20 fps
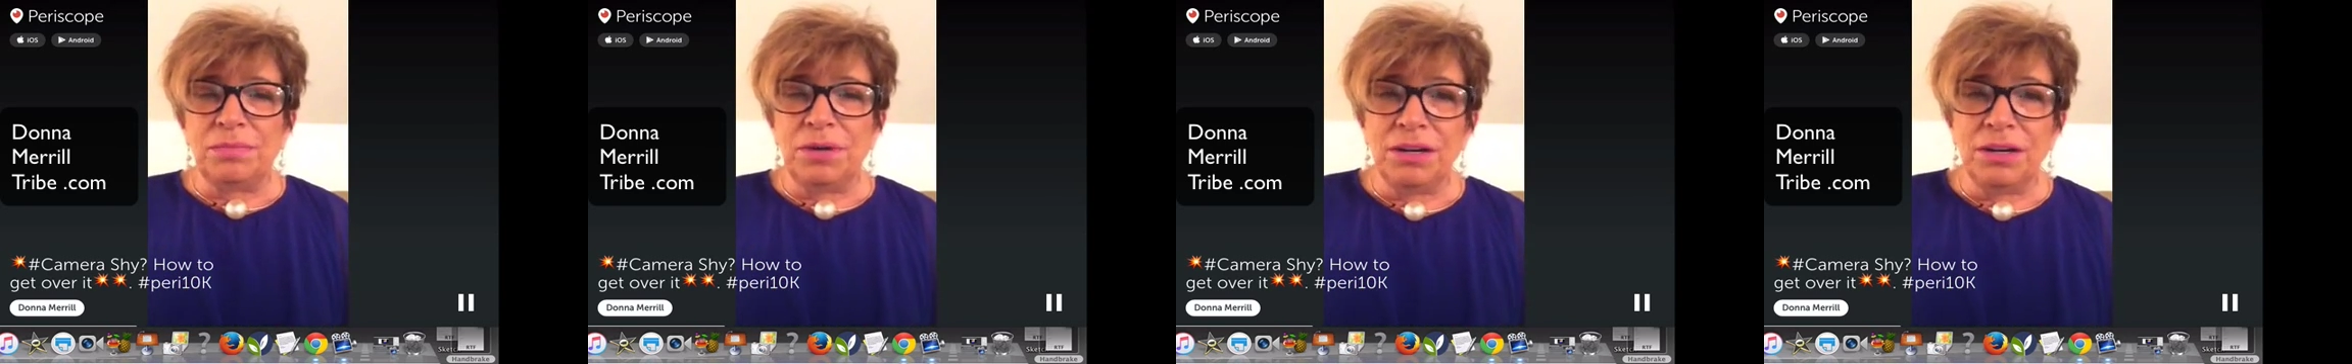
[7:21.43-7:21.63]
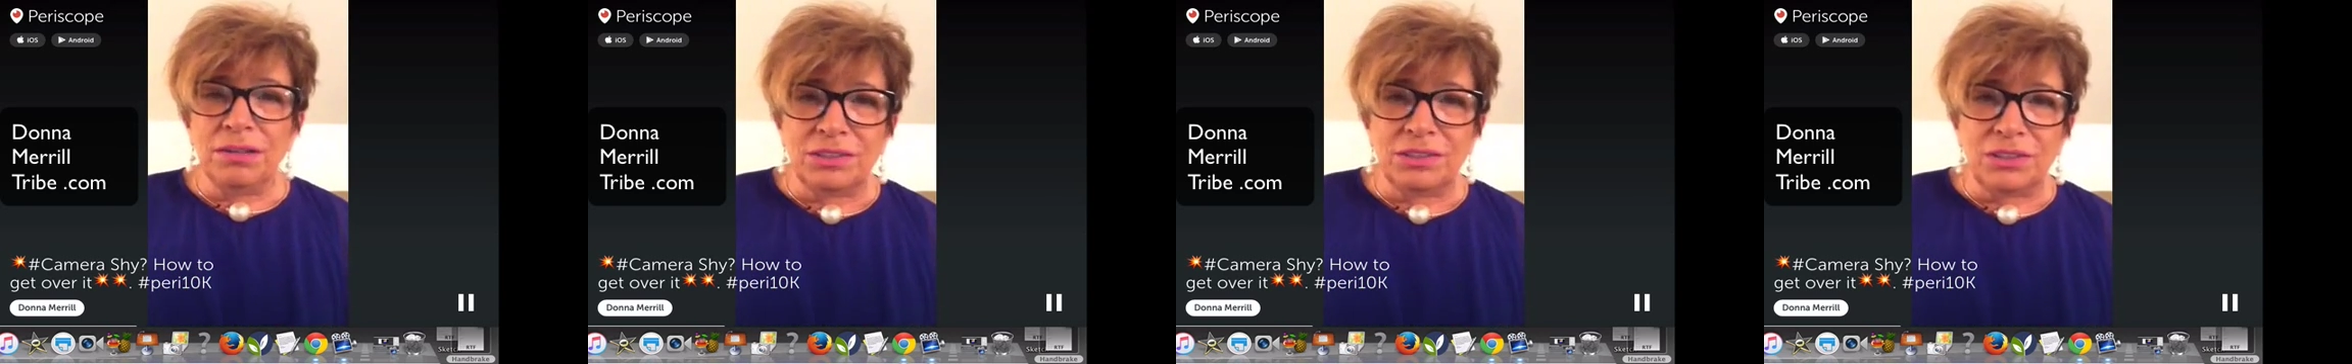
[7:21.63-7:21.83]

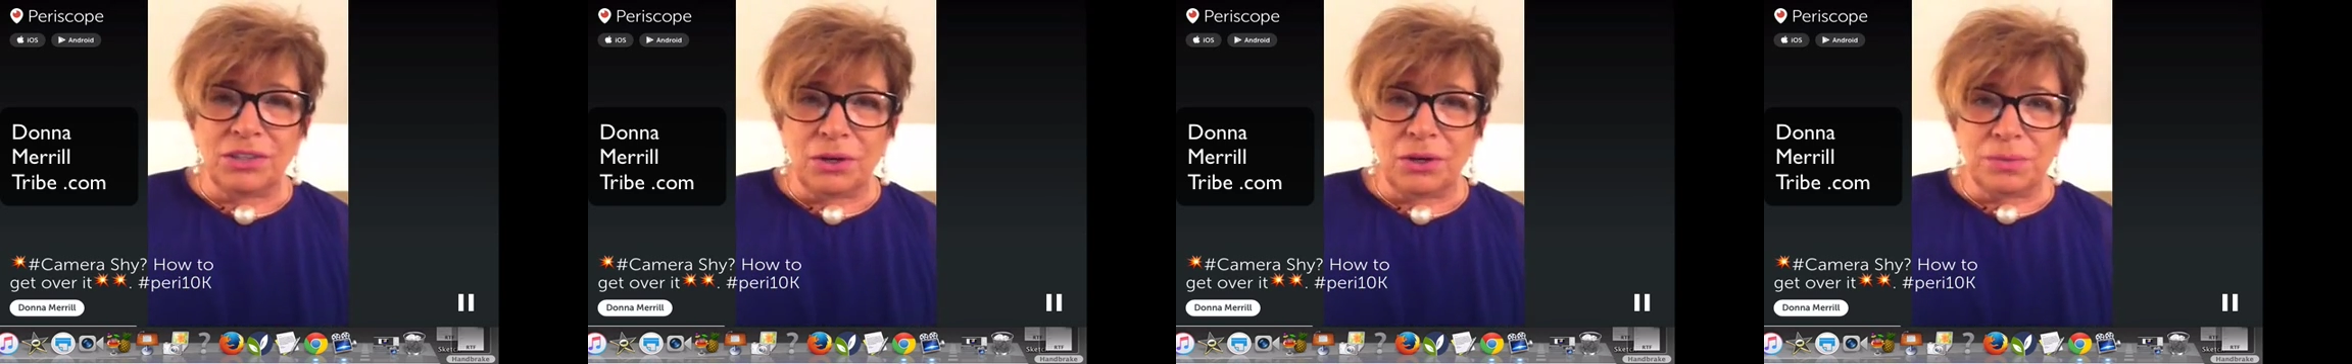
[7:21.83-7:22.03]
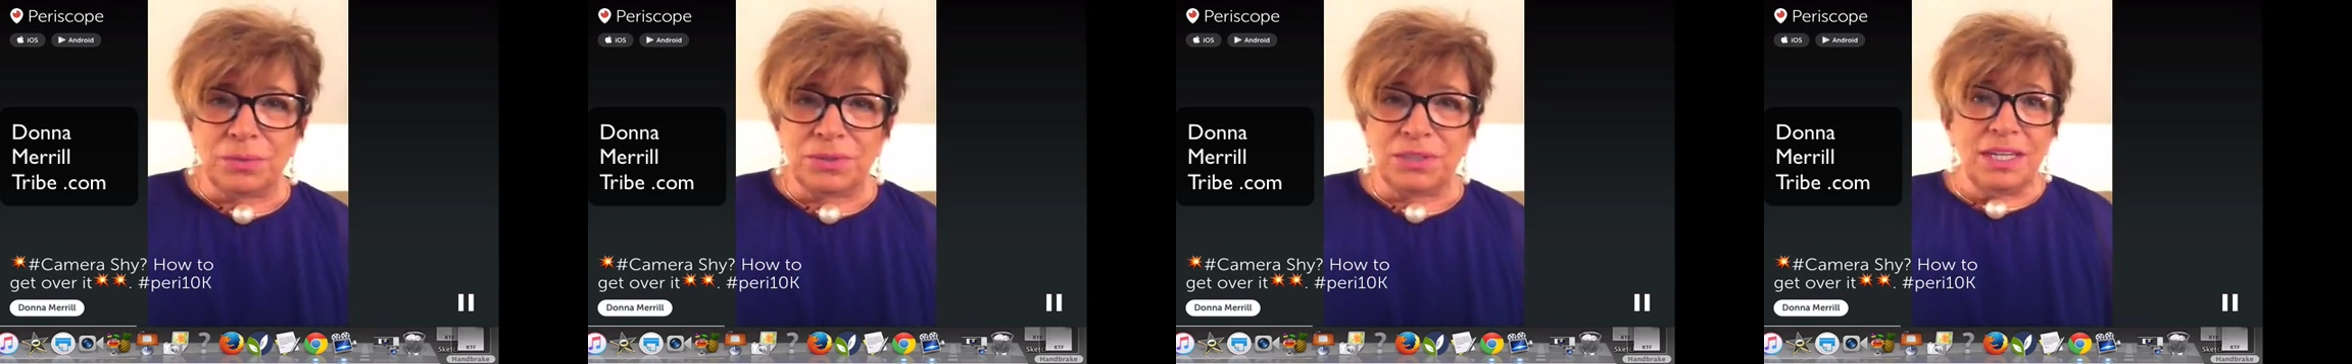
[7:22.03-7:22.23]

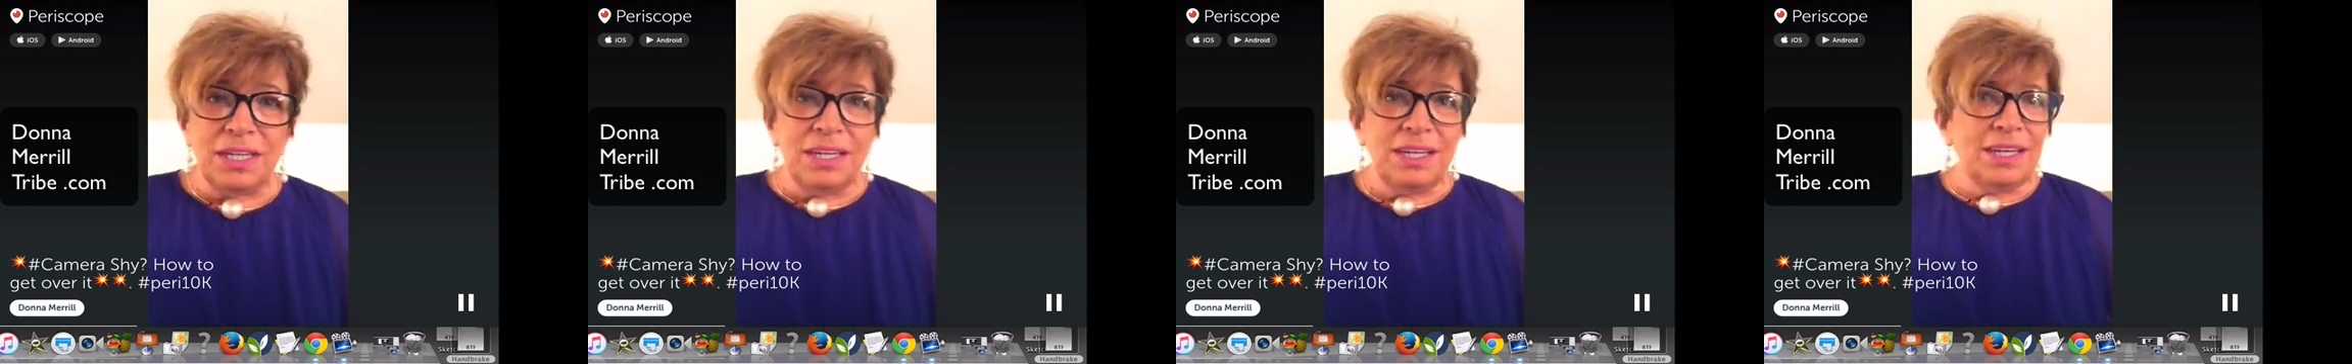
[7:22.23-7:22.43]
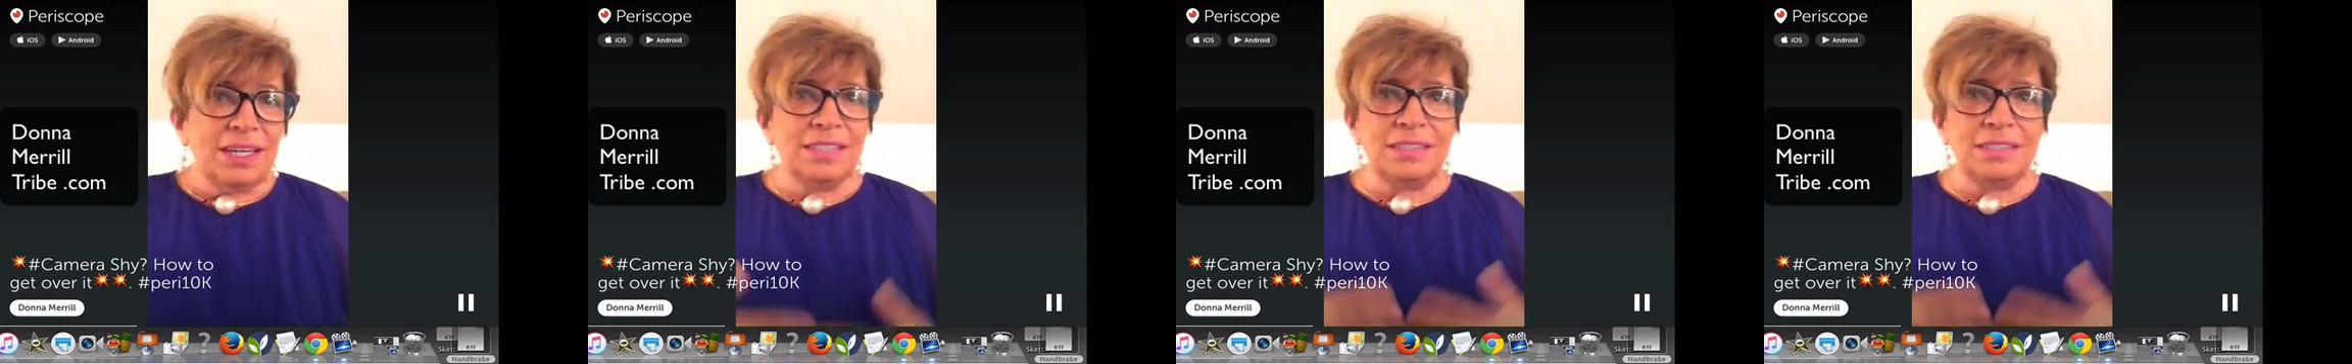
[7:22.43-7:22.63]
periscopes,
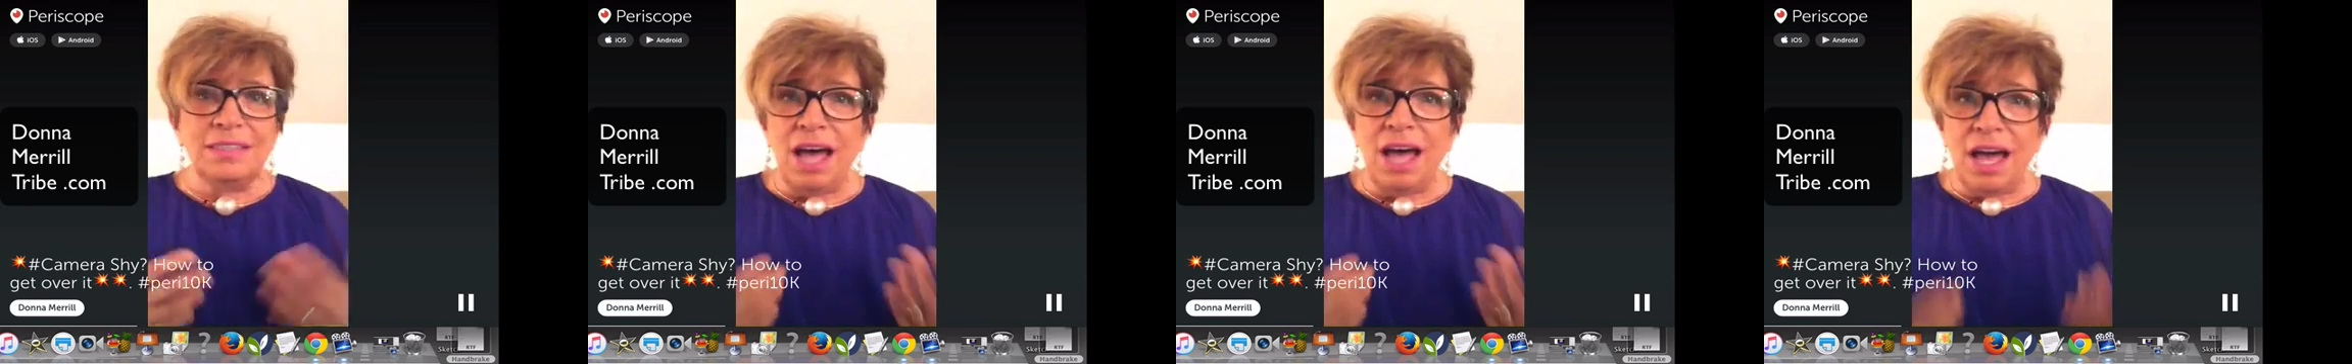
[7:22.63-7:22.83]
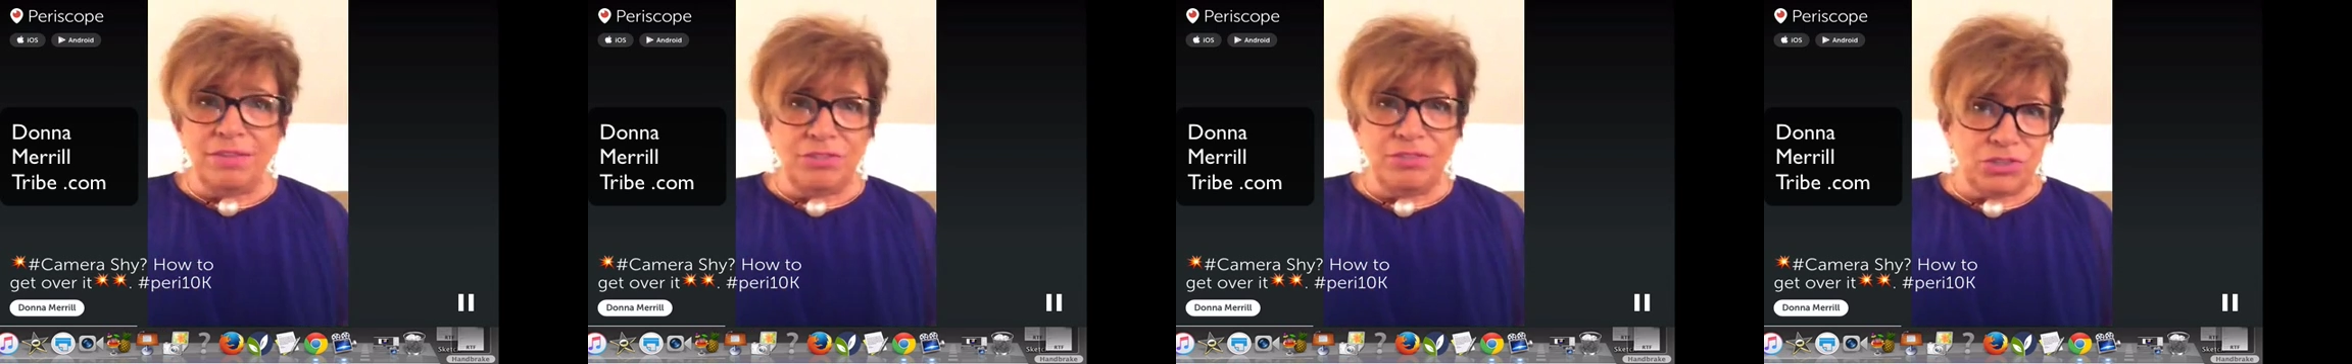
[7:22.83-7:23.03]
it's
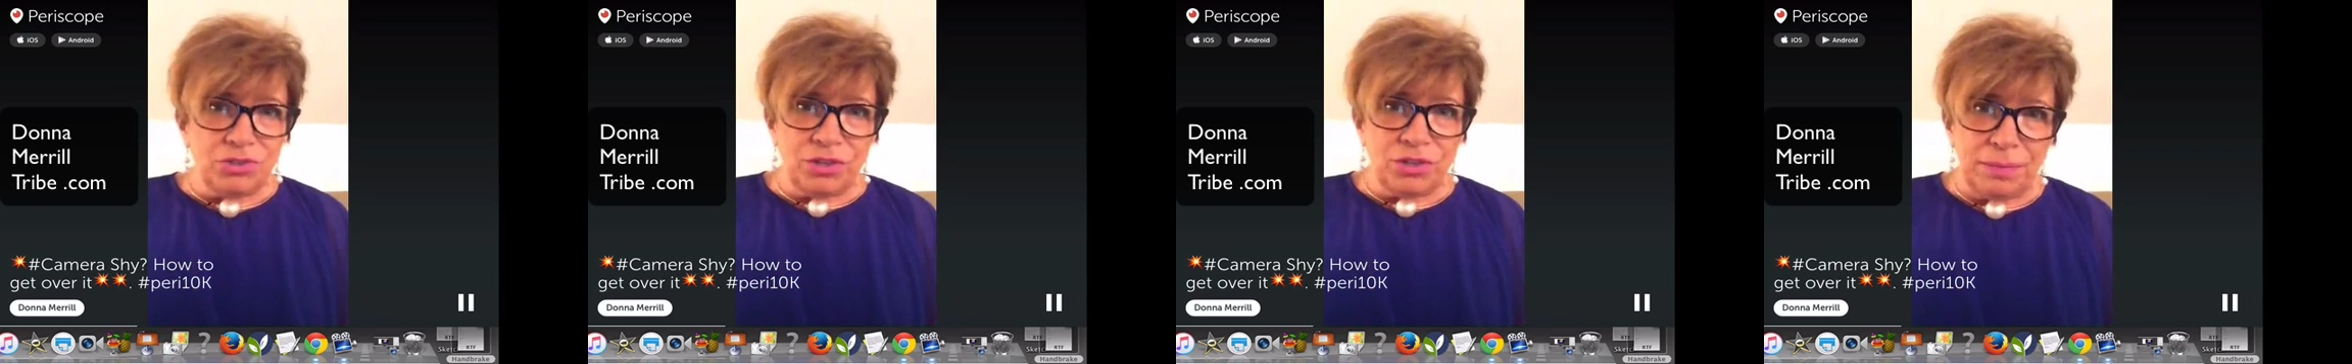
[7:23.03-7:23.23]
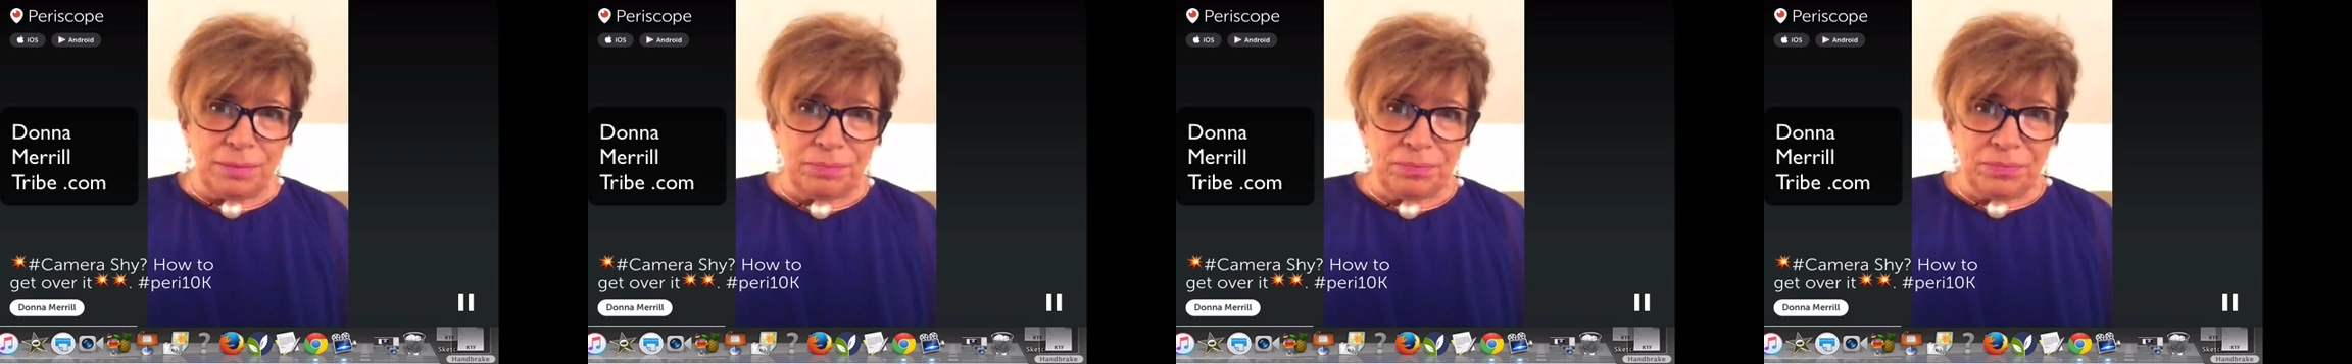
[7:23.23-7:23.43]
live
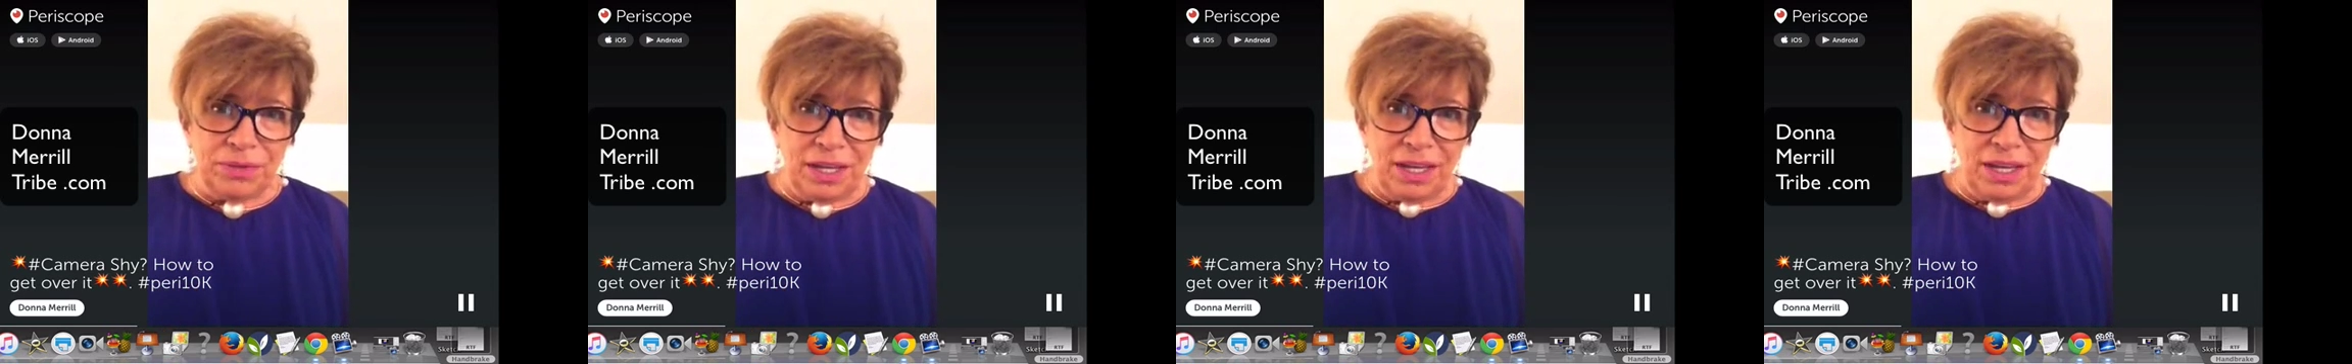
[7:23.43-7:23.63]
stream.